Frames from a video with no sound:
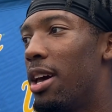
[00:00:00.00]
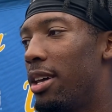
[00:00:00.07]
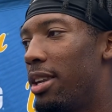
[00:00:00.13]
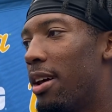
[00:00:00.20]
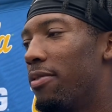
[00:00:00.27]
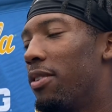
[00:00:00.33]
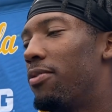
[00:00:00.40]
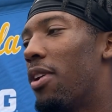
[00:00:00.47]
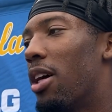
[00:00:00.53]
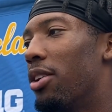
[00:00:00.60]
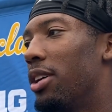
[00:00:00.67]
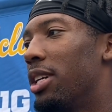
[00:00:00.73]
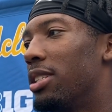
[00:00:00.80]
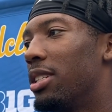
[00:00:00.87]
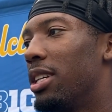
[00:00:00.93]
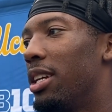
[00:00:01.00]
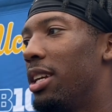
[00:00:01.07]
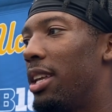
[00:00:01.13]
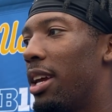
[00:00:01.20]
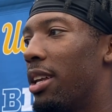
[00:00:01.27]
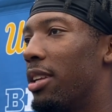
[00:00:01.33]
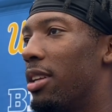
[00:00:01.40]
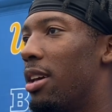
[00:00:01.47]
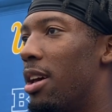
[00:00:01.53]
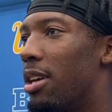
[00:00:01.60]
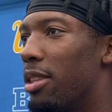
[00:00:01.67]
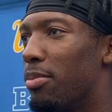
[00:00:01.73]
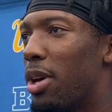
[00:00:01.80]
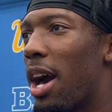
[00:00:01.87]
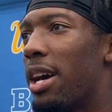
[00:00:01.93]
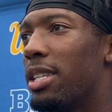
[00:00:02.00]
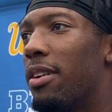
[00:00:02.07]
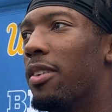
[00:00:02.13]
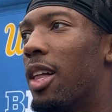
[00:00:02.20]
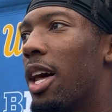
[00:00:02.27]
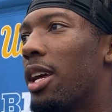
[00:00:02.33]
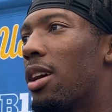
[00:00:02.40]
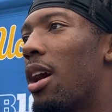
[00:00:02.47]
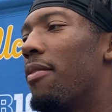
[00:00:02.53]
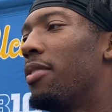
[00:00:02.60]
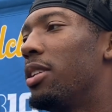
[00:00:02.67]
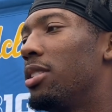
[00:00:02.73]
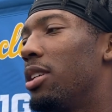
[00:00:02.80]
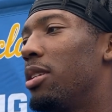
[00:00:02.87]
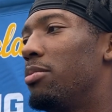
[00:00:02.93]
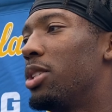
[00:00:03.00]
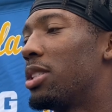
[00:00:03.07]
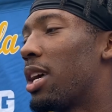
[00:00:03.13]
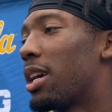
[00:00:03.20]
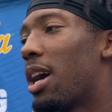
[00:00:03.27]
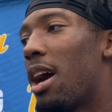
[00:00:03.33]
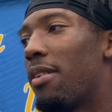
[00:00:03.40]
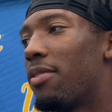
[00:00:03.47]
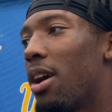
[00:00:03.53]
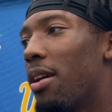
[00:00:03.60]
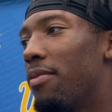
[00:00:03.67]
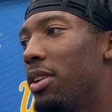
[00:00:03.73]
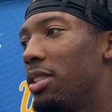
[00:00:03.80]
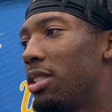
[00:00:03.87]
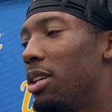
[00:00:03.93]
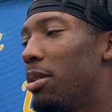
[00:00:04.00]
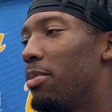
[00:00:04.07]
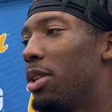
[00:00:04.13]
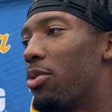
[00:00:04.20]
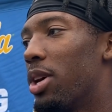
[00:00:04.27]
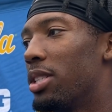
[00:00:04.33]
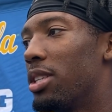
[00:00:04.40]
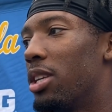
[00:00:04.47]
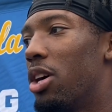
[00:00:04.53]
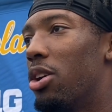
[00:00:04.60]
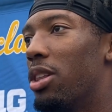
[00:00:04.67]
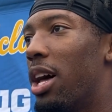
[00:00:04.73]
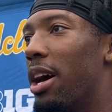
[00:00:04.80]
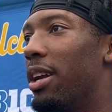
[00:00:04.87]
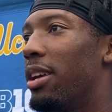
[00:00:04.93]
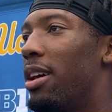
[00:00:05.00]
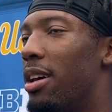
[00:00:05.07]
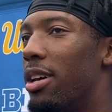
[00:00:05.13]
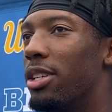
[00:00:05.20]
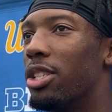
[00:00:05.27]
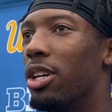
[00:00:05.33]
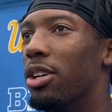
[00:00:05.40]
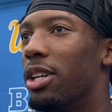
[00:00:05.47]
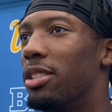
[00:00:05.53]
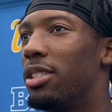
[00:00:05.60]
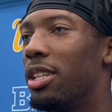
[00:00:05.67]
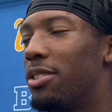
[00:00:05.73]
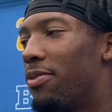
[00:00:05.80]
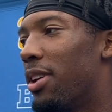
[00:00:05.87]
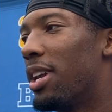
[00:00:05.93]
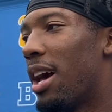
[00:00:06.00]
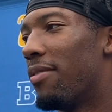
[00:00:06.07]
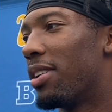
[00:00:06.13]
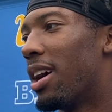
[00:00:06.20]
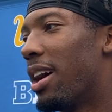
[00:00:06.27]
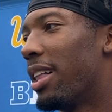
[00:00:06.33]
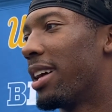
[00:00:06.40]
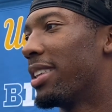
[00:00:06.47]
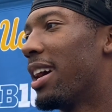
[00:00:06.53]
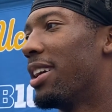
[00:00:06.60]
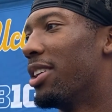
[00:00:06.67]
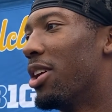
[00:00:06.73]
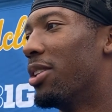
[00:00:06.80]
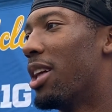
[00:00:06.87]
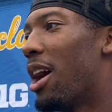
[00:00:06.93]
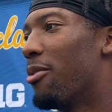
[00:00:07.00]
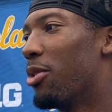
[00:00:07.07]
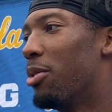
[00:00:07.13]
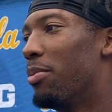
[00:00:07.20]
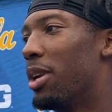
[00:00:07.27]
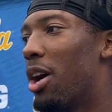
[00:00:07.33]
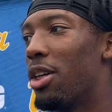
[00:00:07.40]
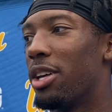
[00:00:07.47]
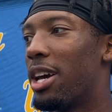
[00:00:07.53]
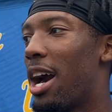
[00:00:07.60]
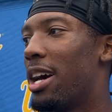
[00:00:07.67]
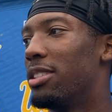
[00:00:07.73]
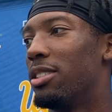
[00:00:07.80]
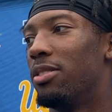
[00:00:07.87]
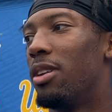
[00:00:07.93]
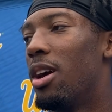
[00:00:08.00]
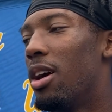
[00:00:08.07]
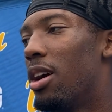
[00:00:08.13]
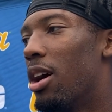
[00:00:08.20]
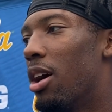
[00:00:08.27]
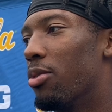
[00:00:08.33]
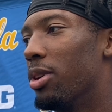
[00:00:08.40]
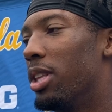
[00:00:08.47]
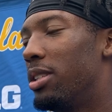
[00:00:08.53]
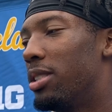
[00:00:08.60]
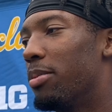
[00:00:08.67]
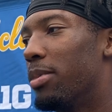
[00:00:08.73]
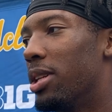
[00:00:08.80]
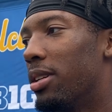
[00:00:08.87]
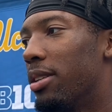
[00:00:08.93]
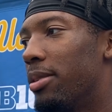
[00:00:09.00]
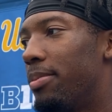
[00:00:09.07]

definitely following his lead, and them guys have a lot of confidence in him, just like I have confidence in him and the rest of the O line. So it's, it's fun to have a guy like that in the O line room, and all the guys are, are really similar